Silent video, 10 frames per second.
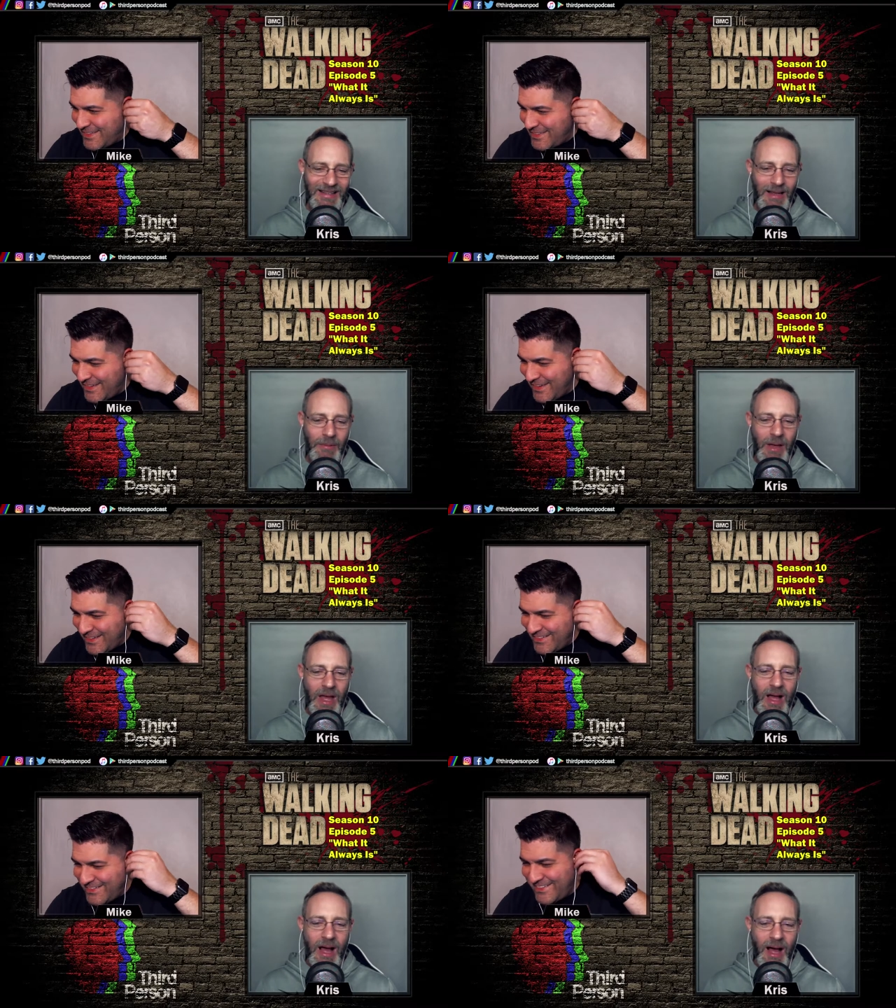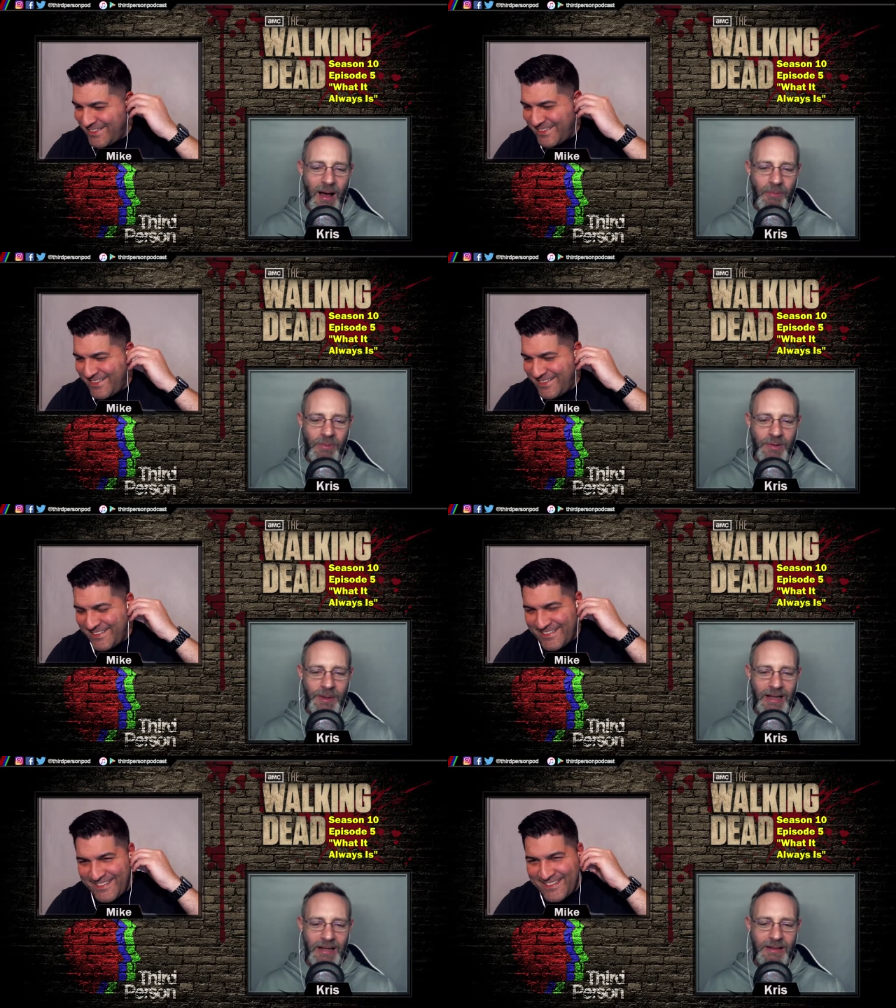Speaker 1: dumb. um,
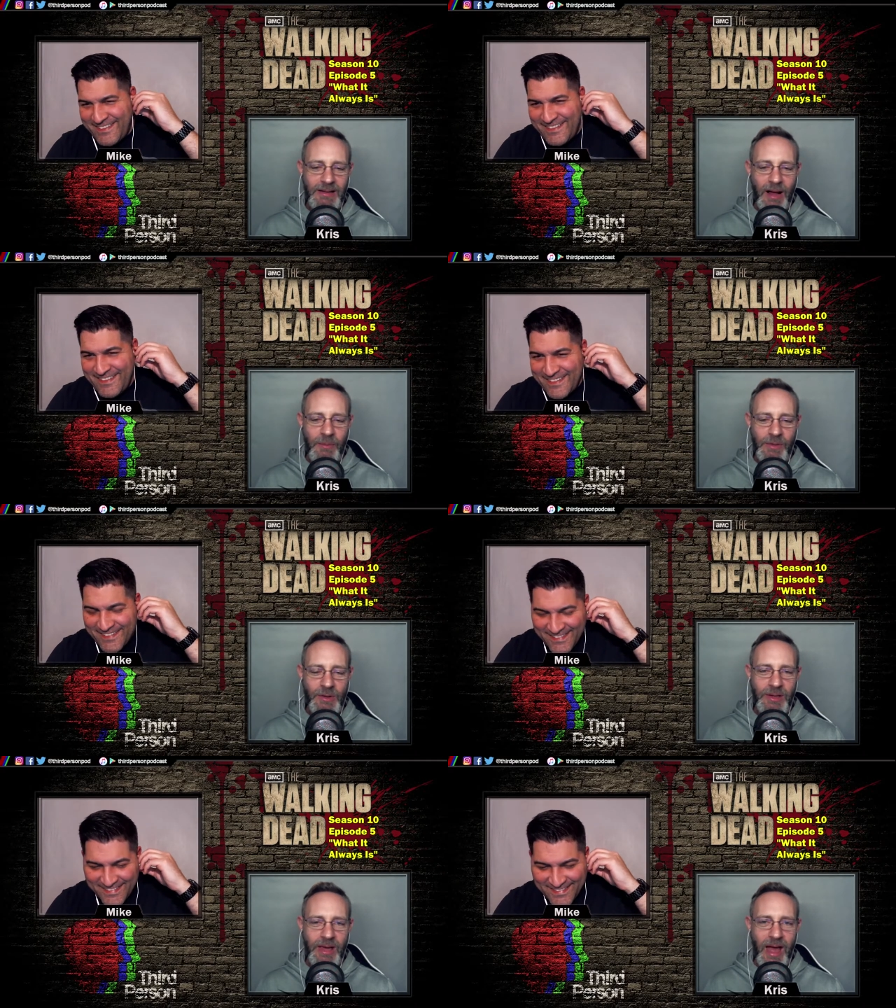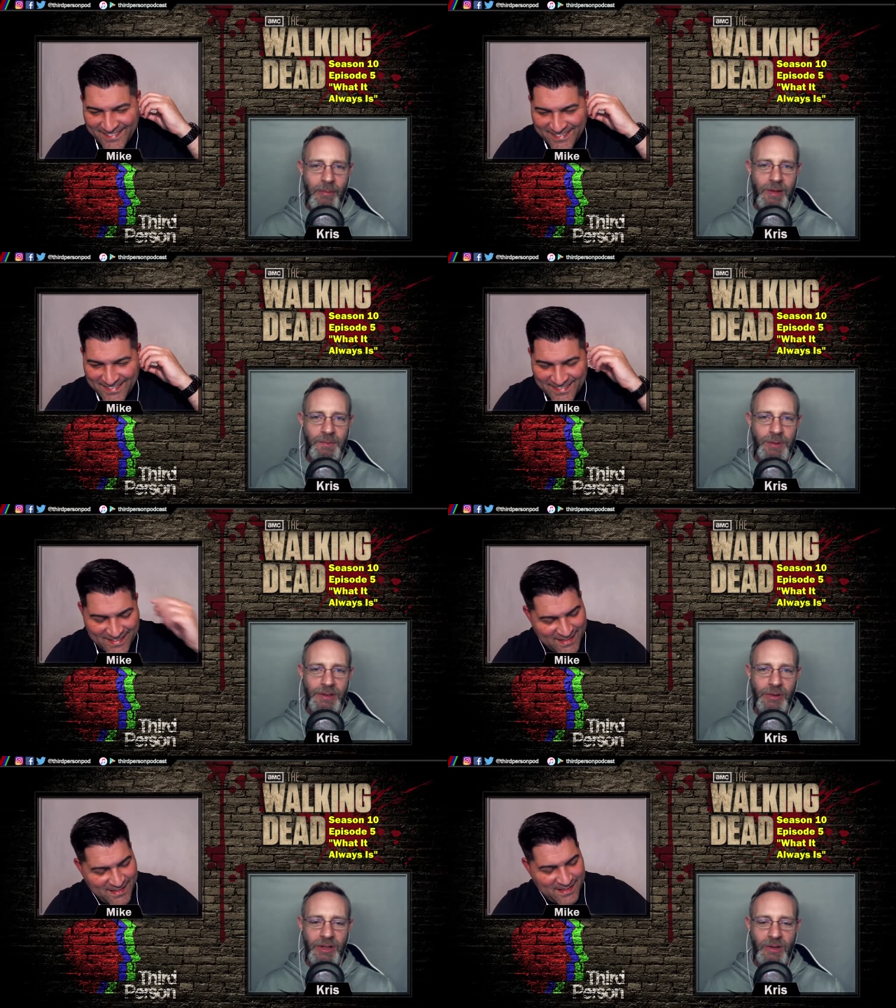speaking of dumb, so Gamma is
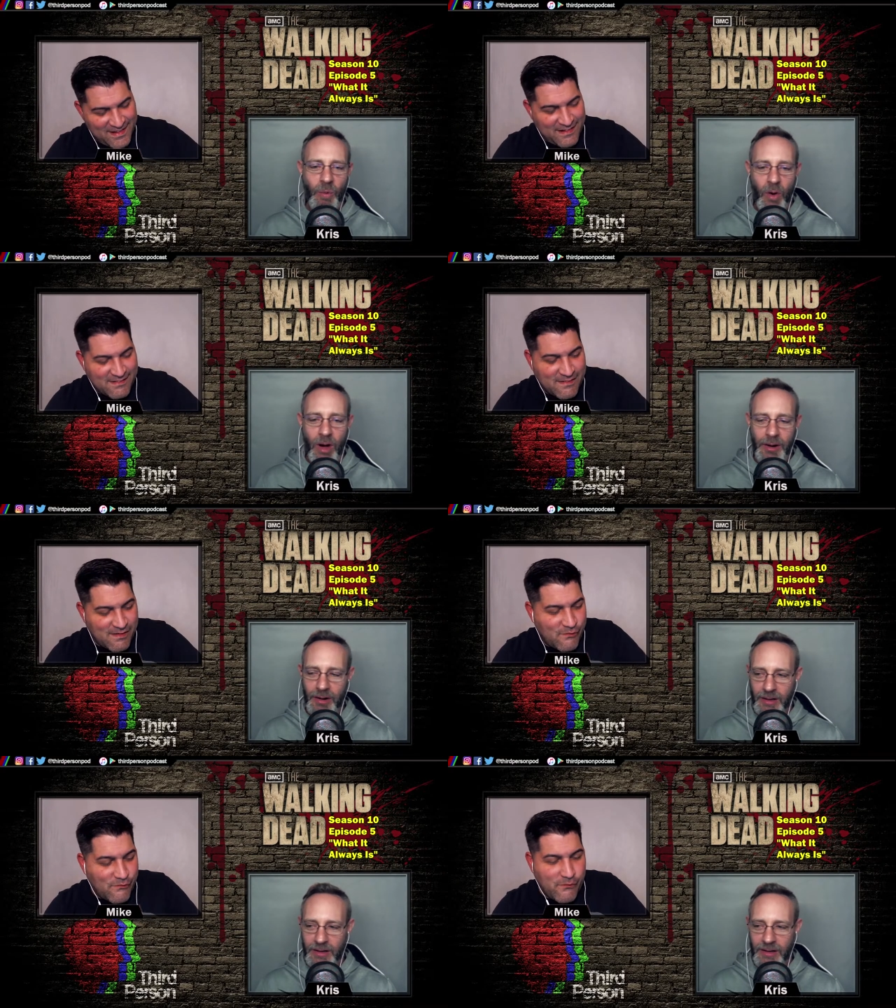polluting the water.